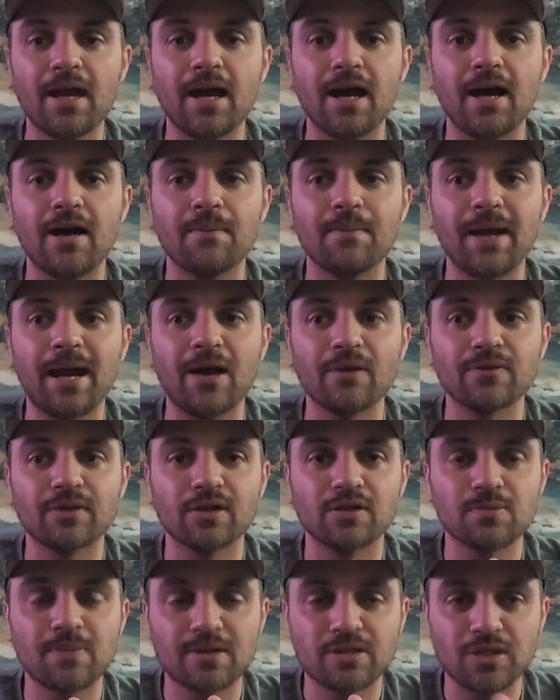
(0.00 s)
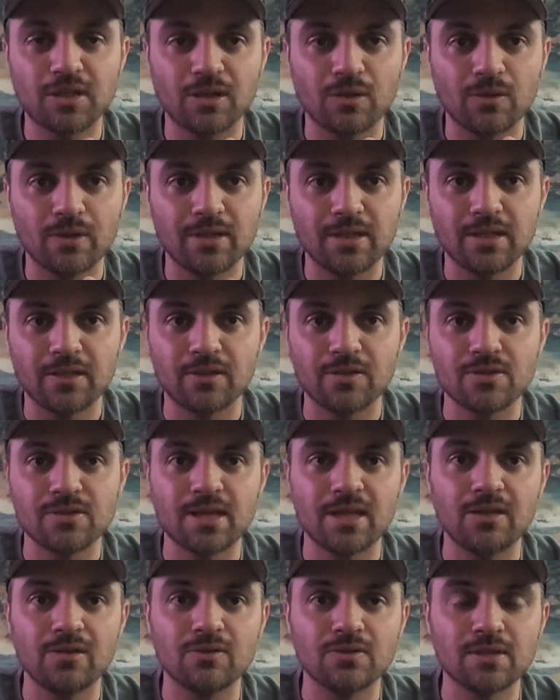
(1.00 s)
um, out there, especially coin dealers.
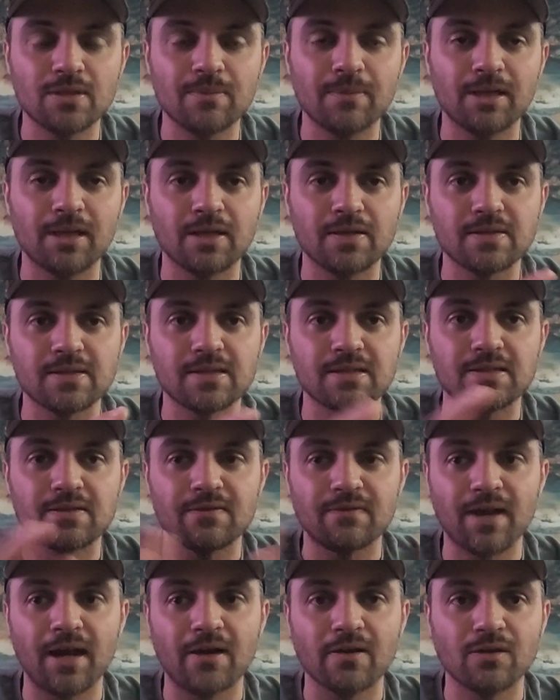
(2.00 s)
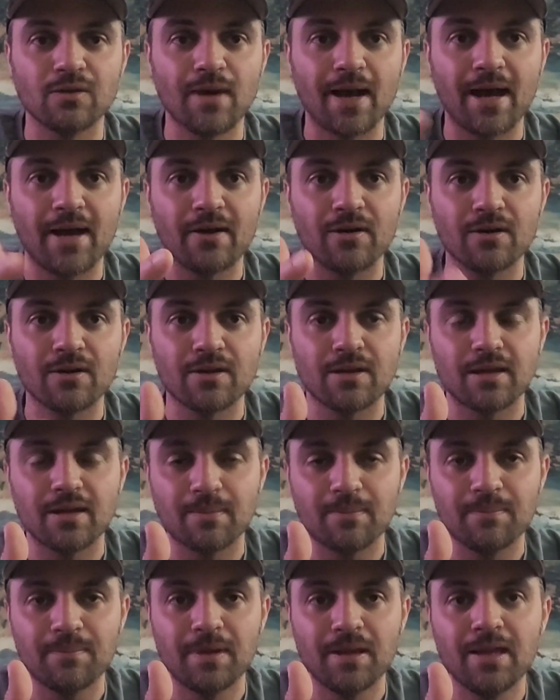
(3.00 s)
They use it because it's a value adder to
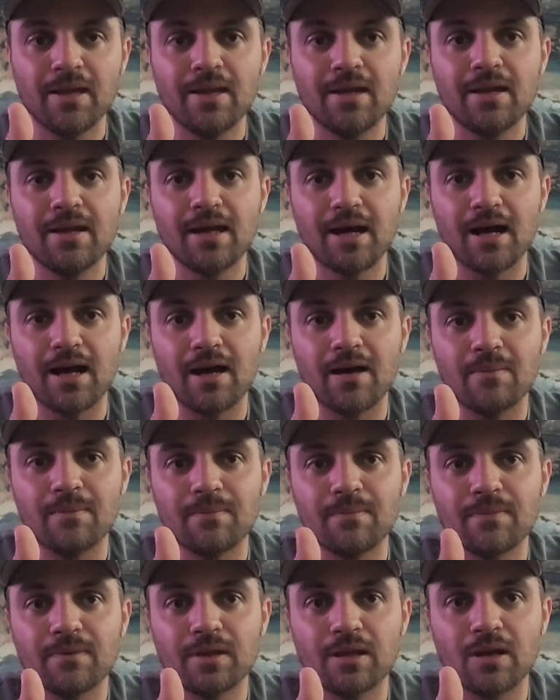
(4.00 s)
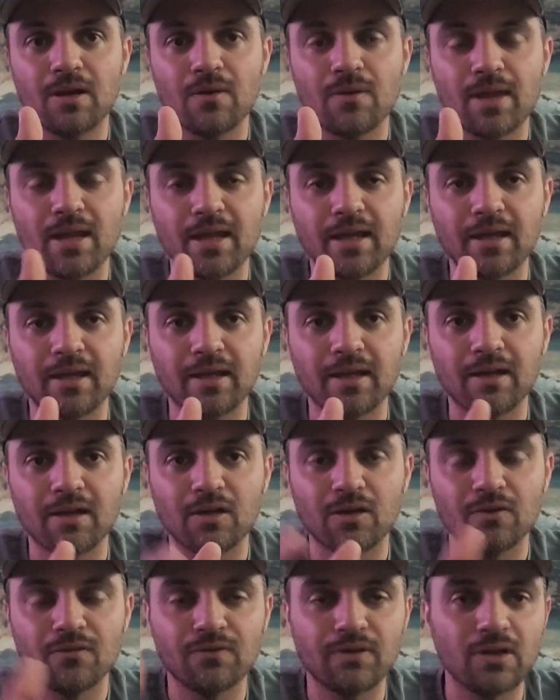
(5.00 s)
them. Um, you know, they can get a
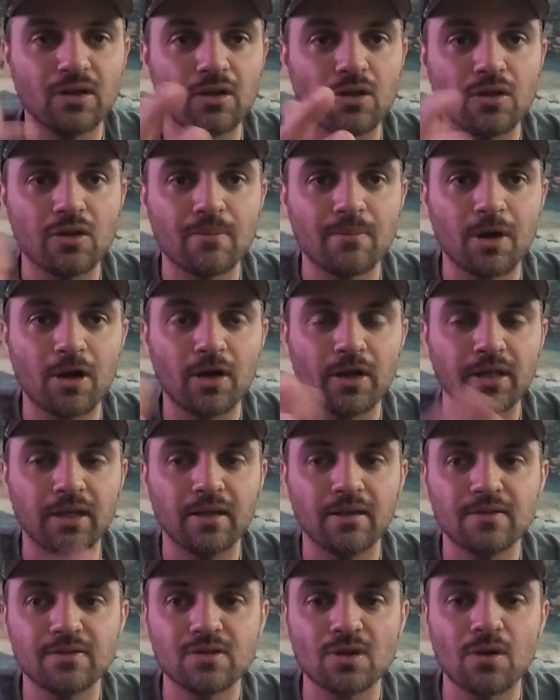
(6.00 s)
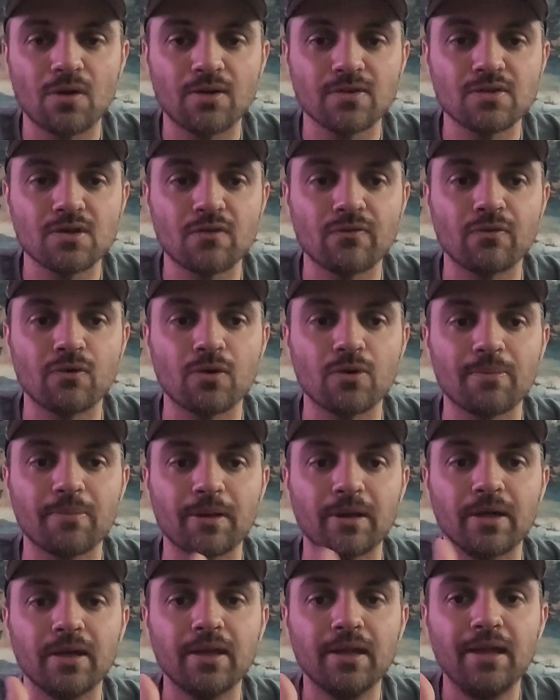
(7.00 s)
good feel on the market and so on and so forth.
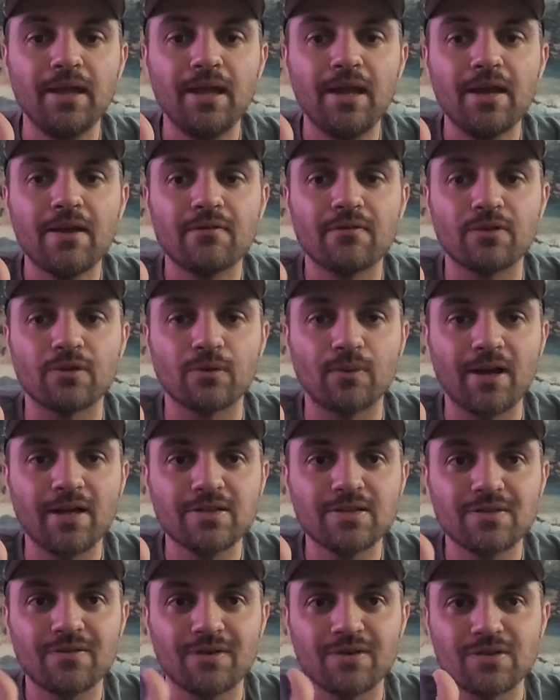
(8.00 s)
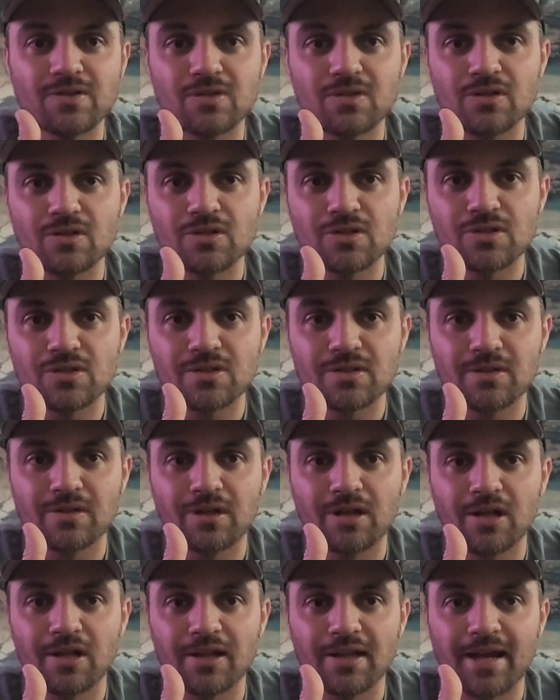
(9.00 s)
But for the rest of us that are just
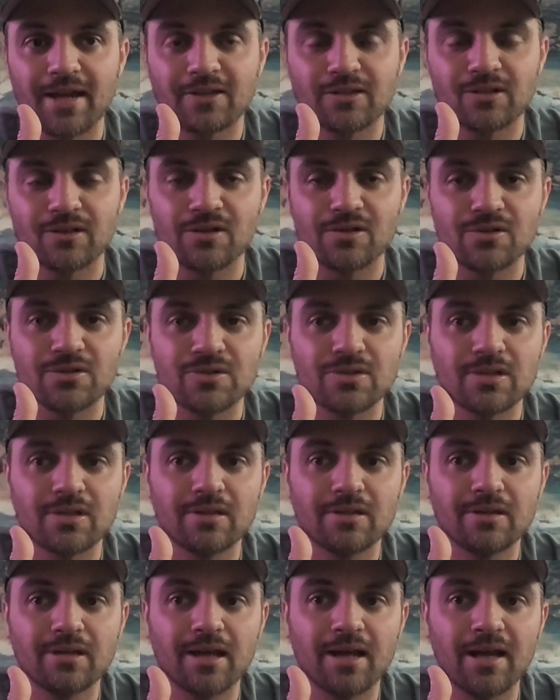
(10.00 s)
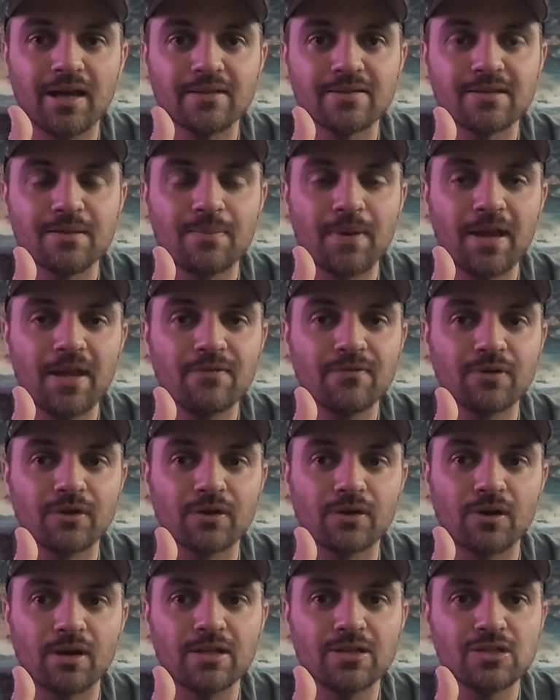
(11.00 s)
collectors, uh, to pay for
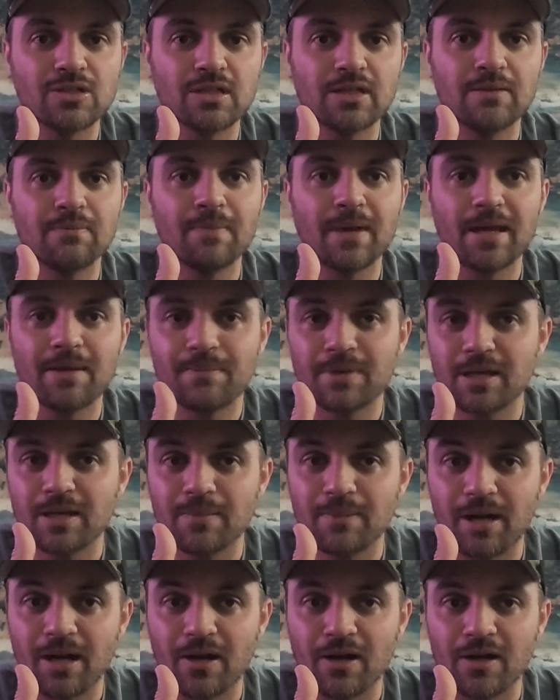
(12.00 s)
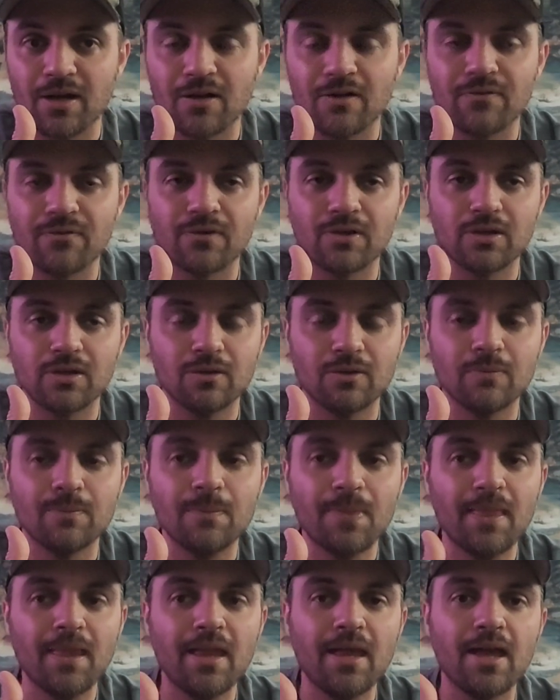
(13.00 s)
Gray Sheet may be a barrier for you.
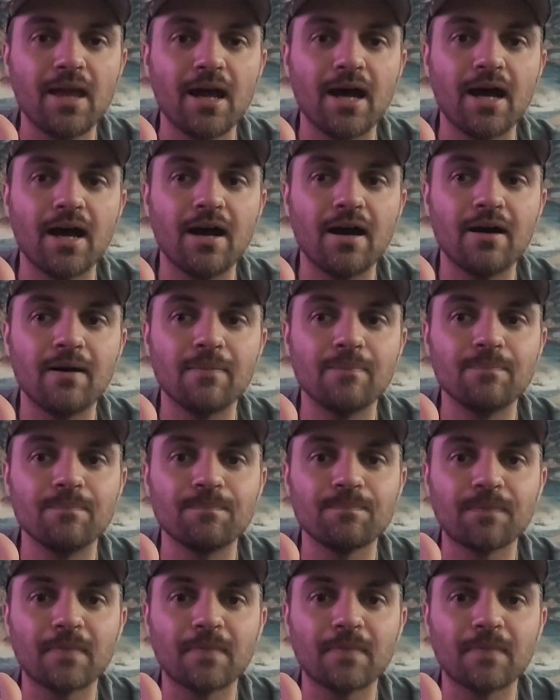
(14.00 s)
Um,